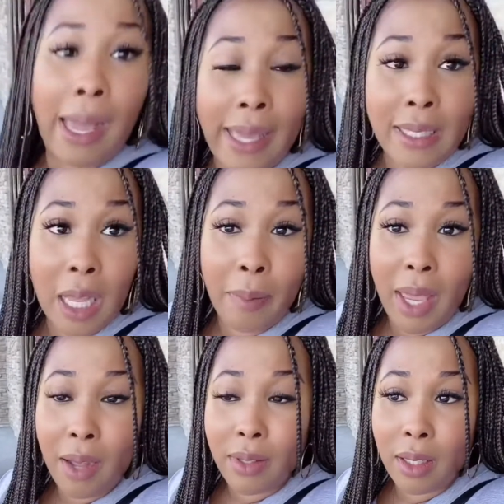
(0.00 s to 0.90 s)
Guess I'm gonna
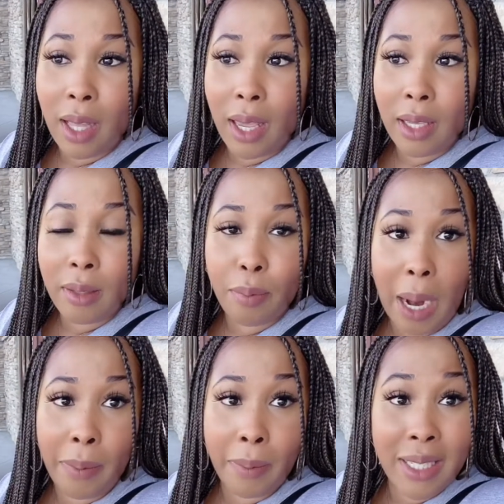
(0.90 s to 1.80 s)
have to like
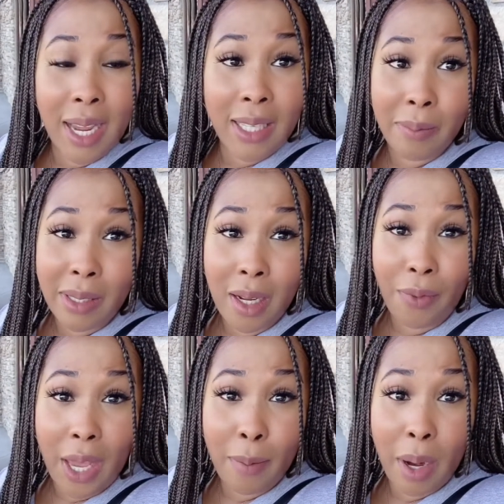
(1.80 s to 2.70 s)
probably take some stuff
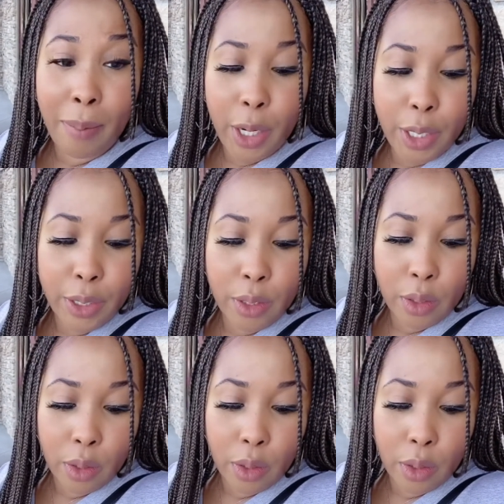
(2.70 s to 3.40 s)
out of my purse.